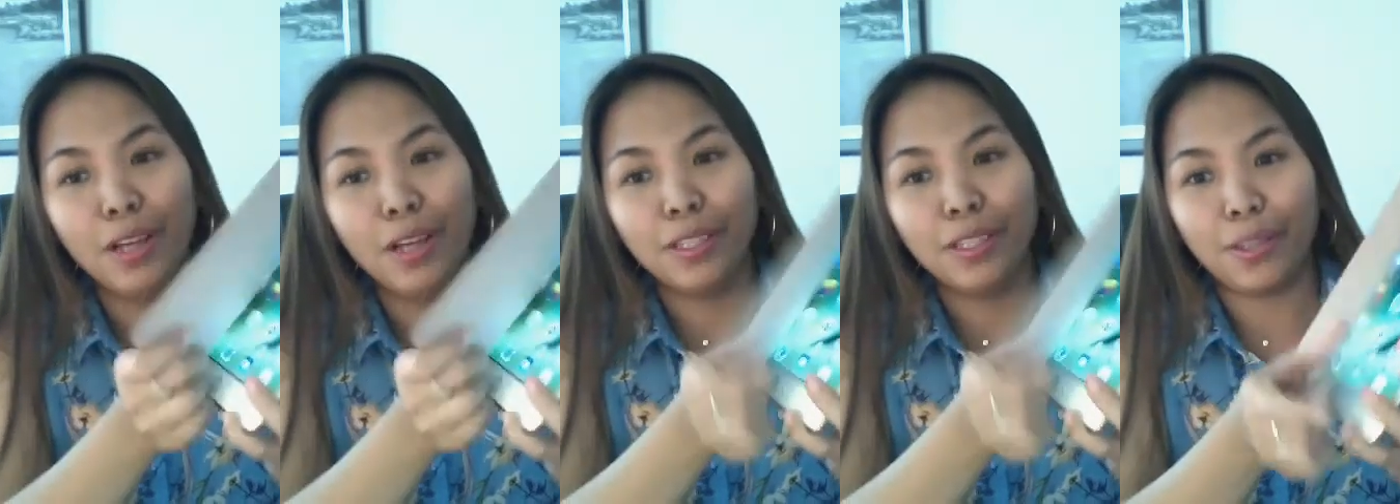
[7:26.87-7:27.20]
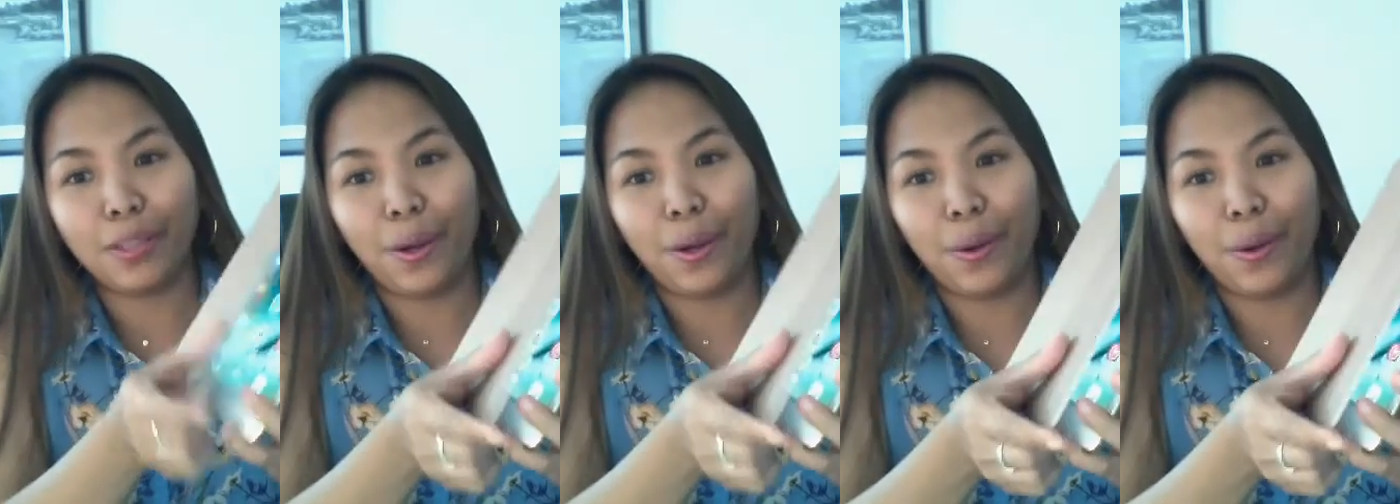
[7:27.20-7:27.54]
so
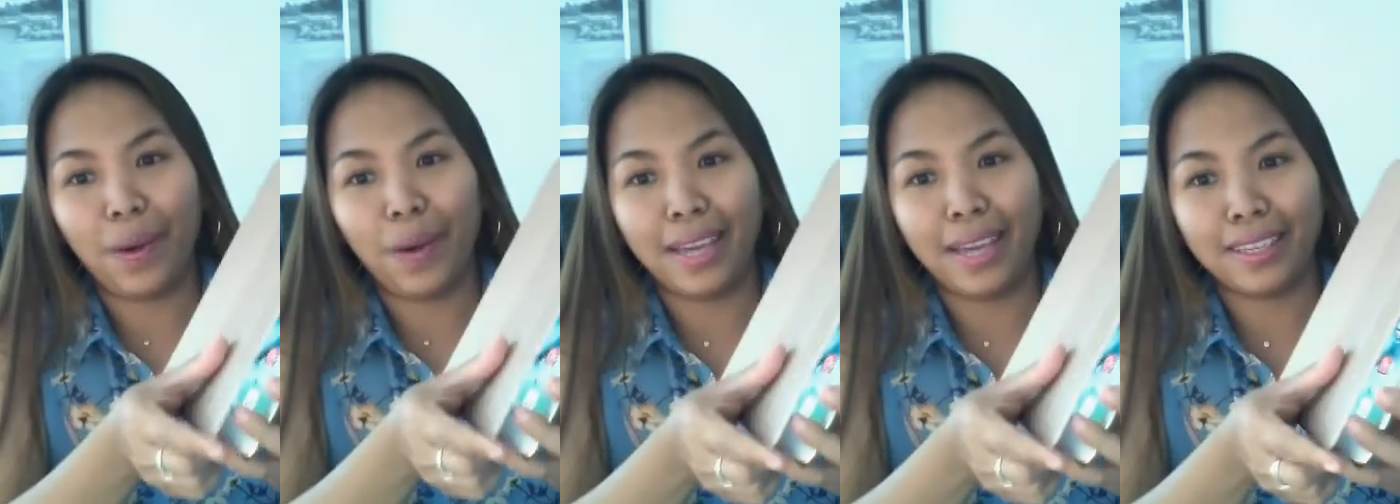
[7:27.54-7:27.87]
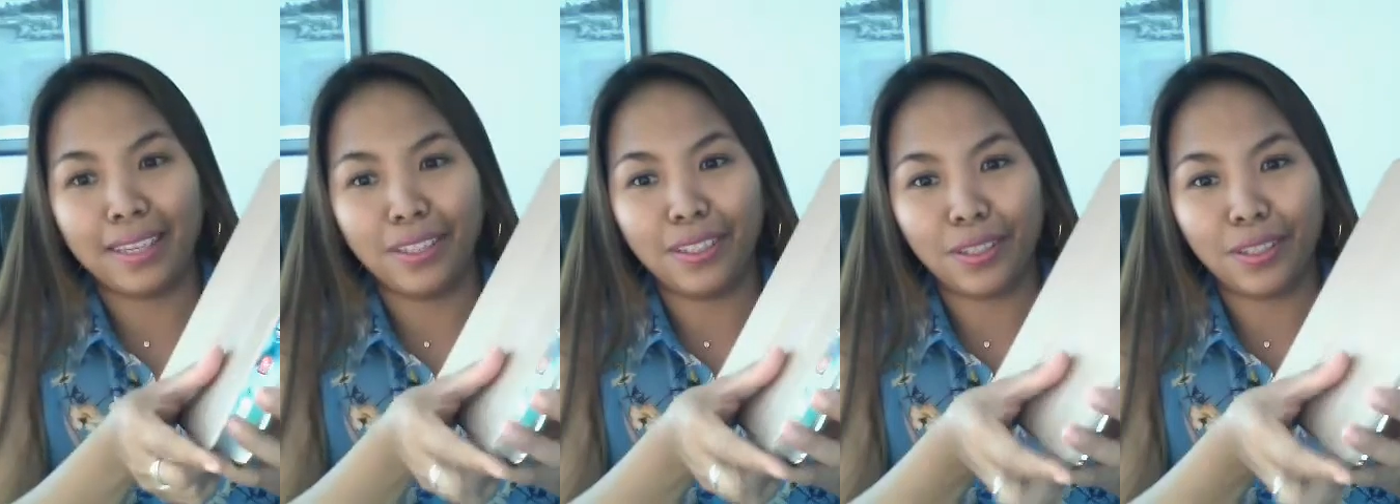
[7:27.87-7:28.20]
I
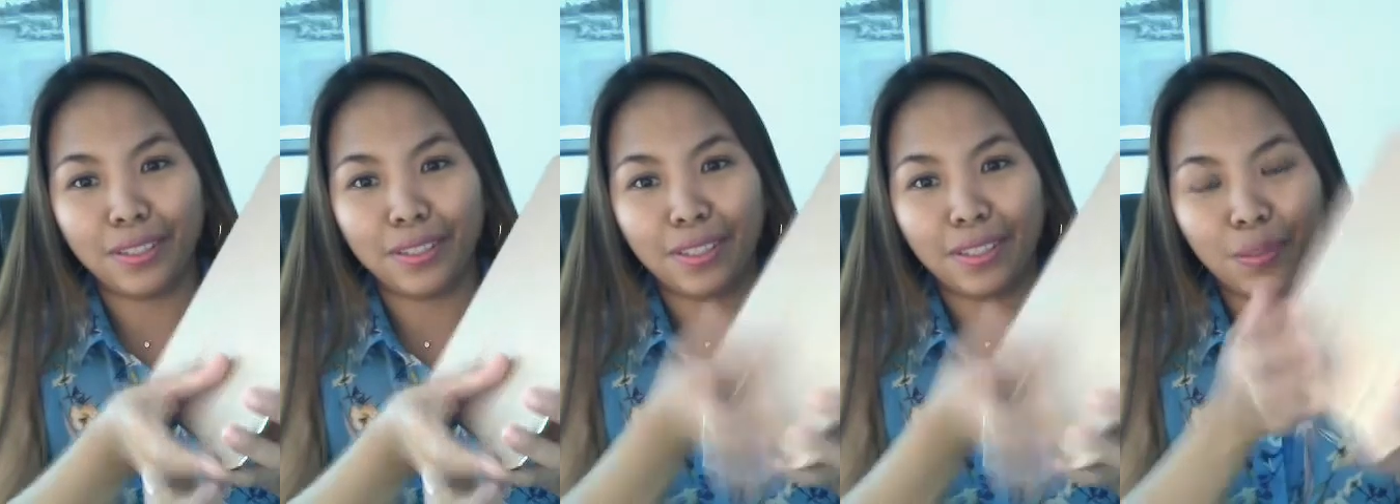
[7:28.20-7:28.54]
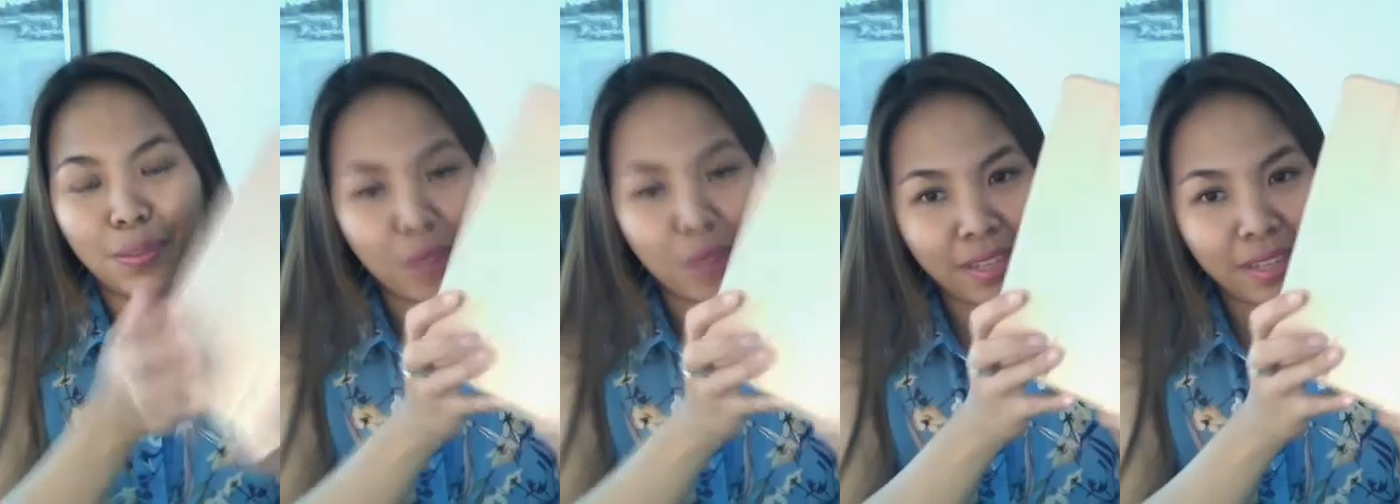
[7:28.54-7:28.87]
can just
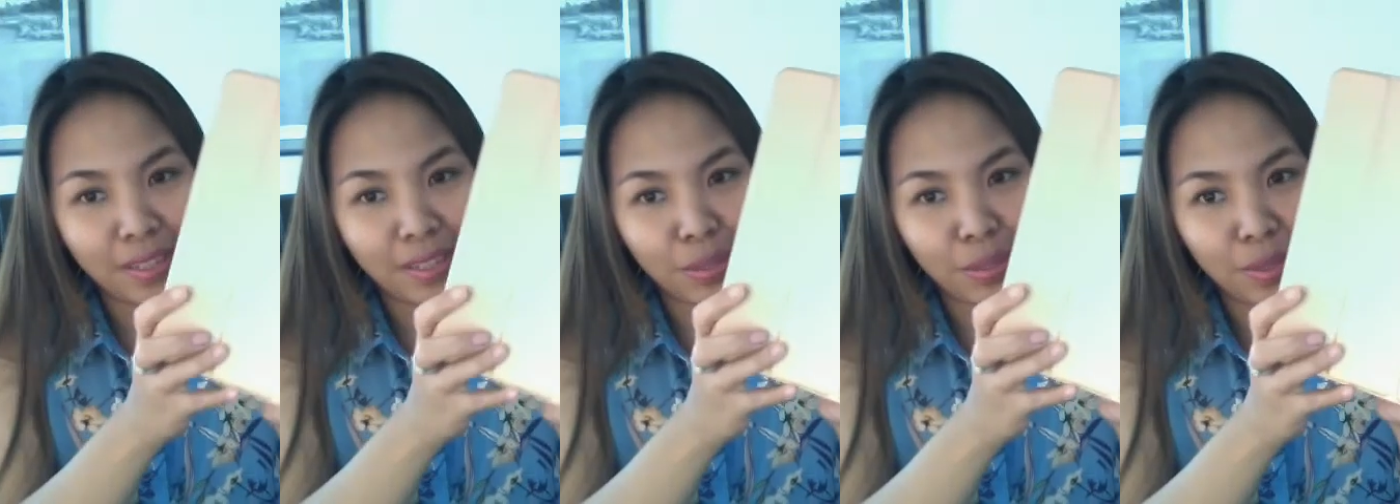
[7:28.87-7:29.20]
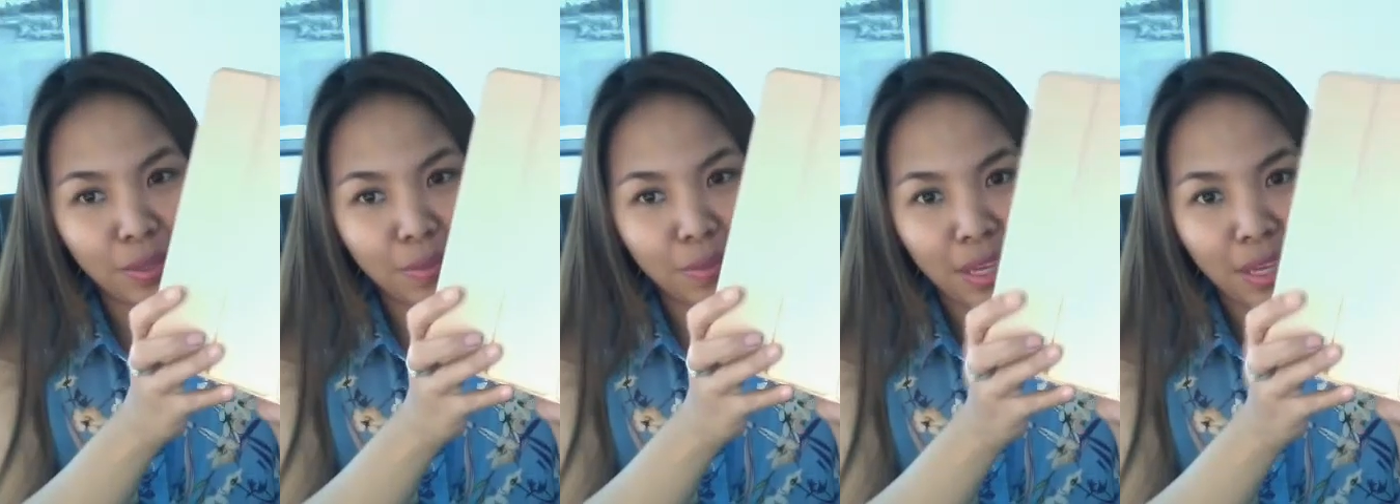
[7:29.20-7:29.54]
bring this with
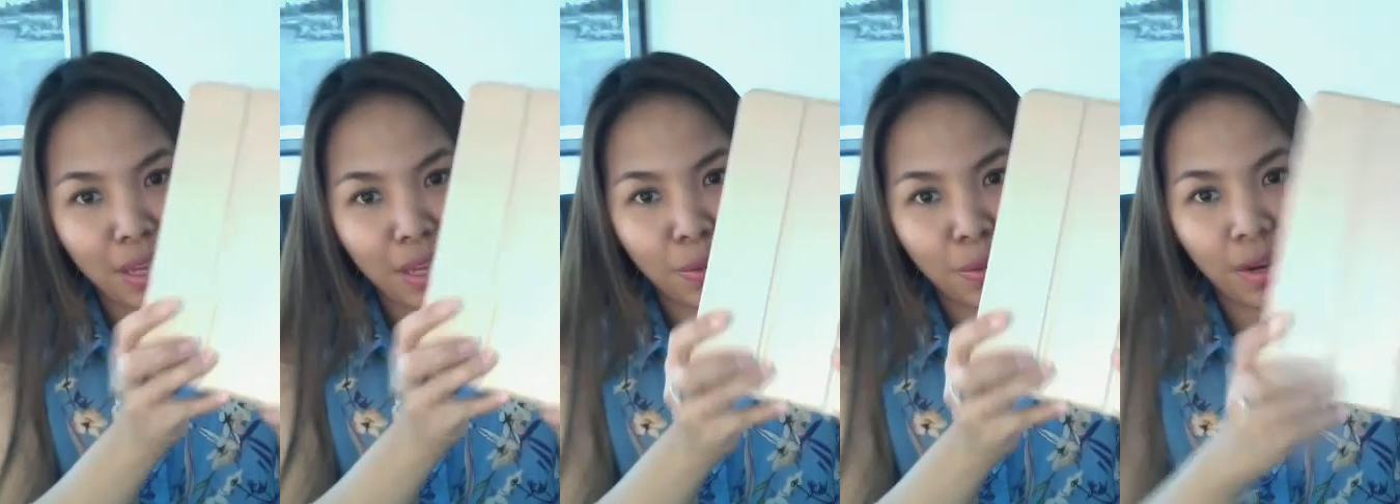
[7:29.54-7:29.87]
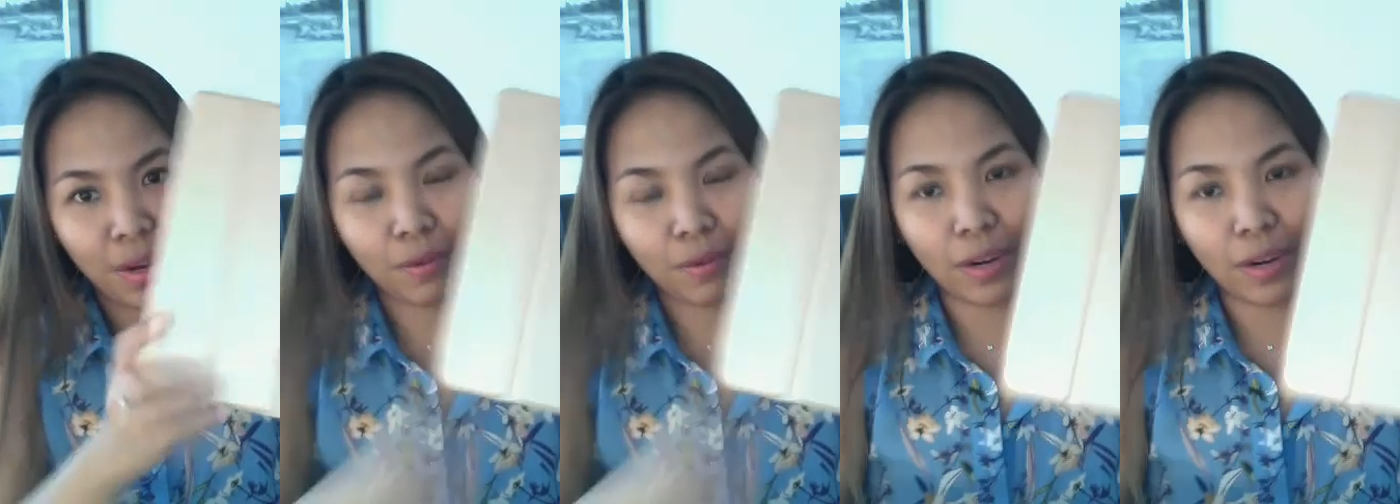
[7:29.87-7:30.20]
me
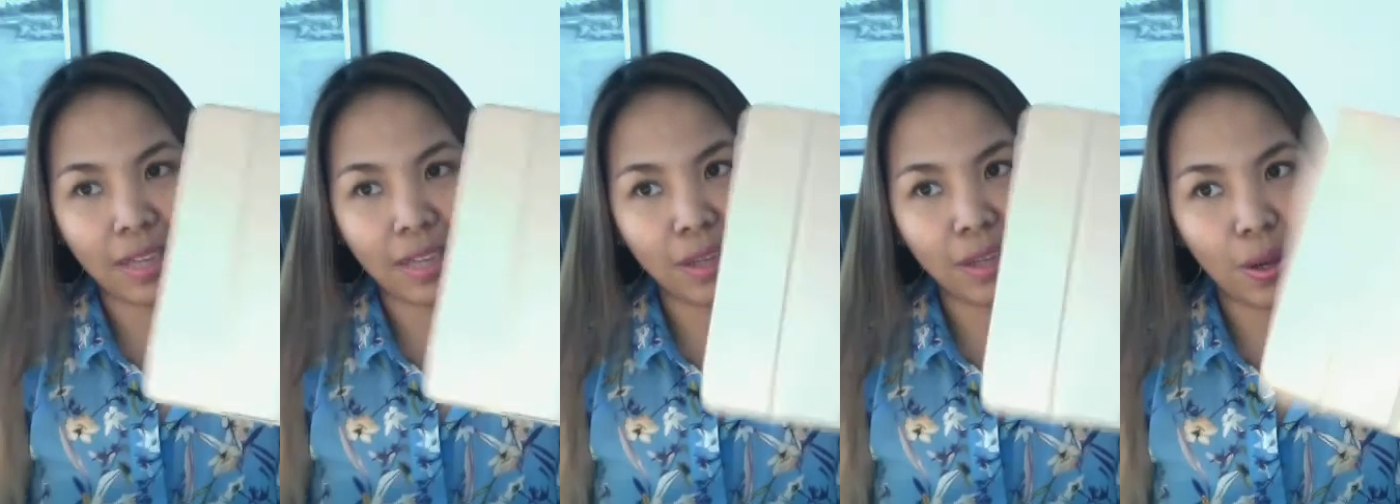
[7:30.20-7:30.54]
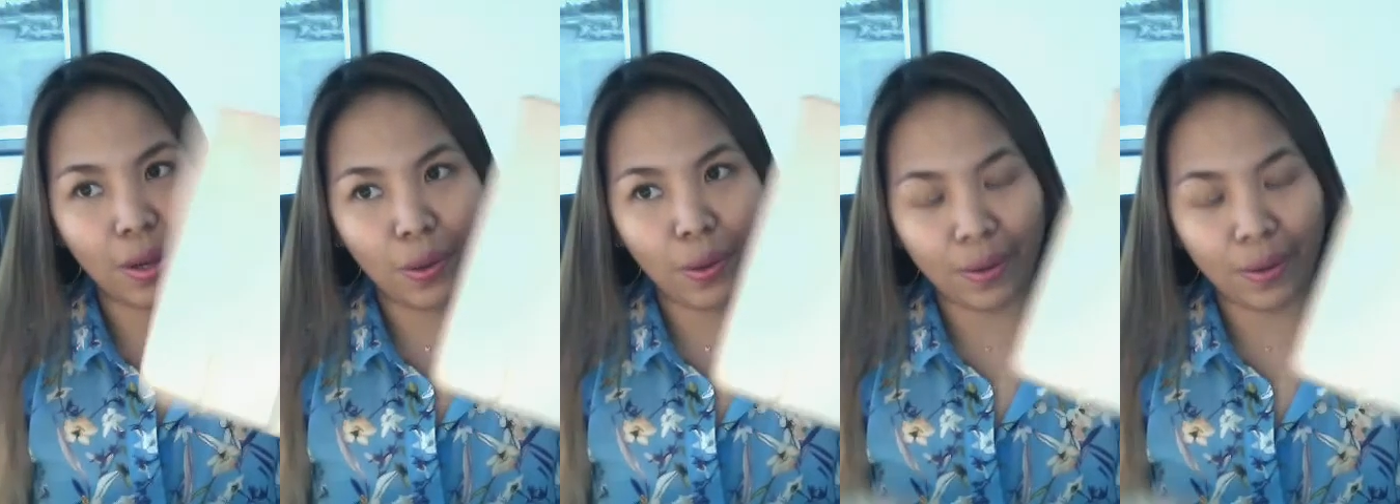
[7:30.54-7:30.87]
wherever I
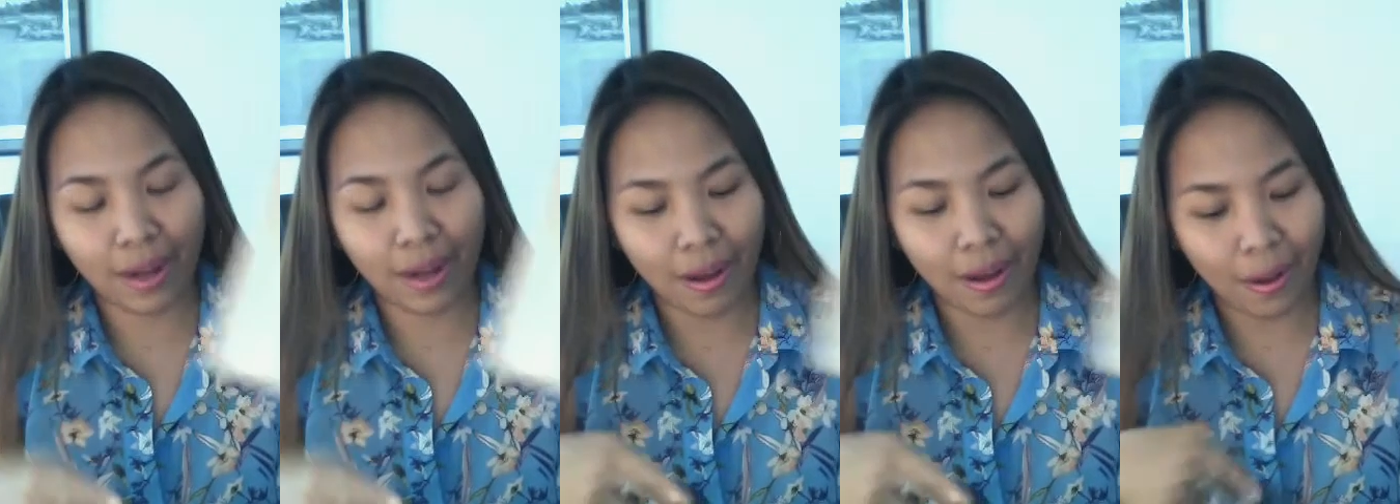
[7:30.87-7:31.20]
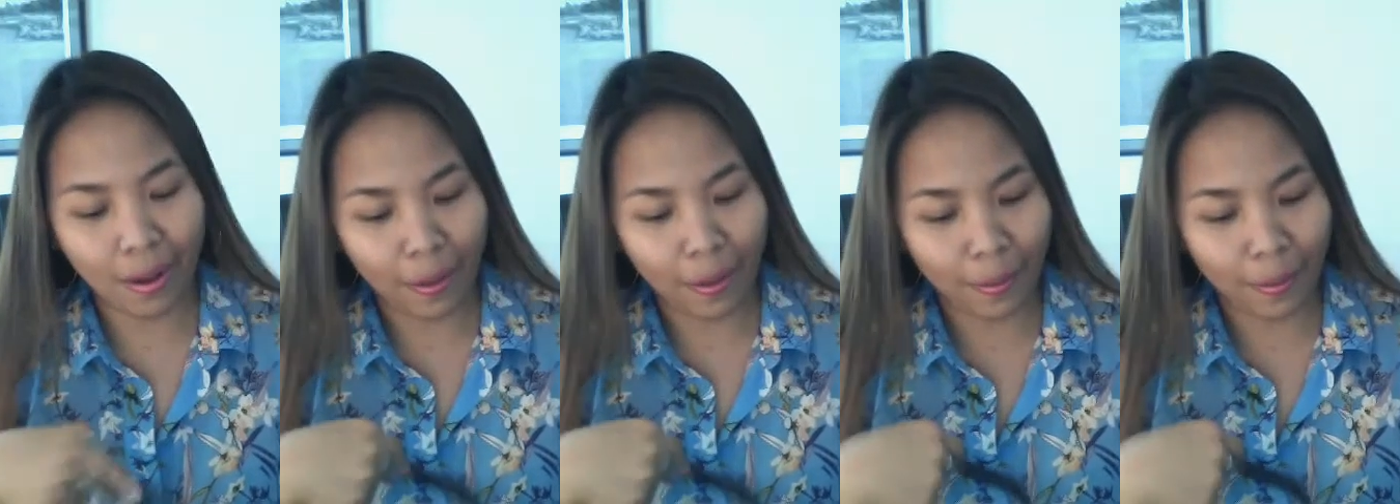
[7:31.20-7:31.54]
go
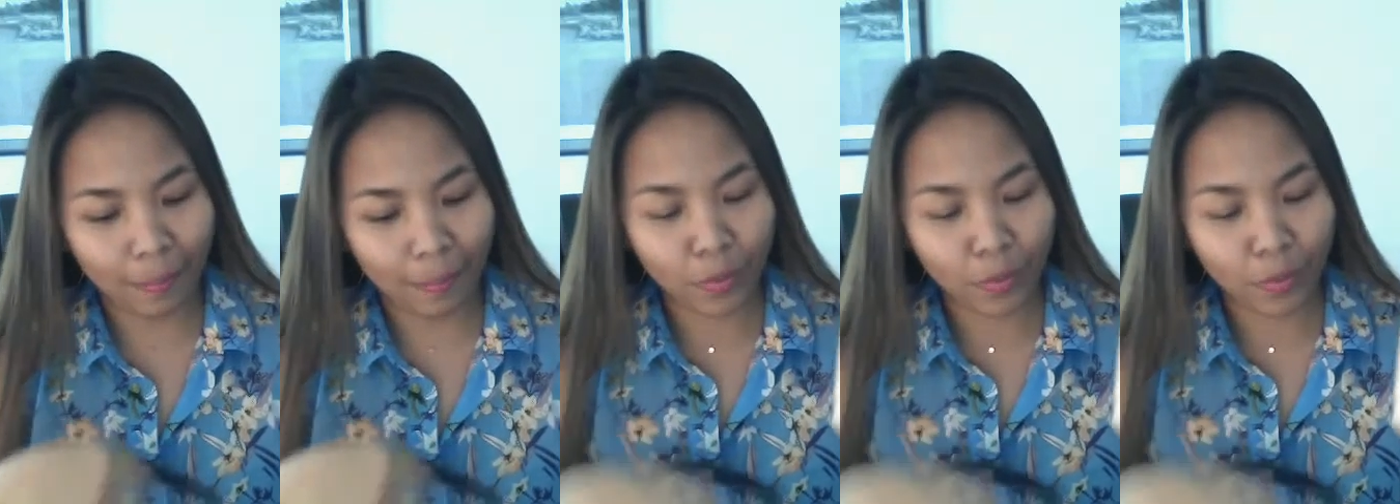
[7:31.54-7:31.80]
um,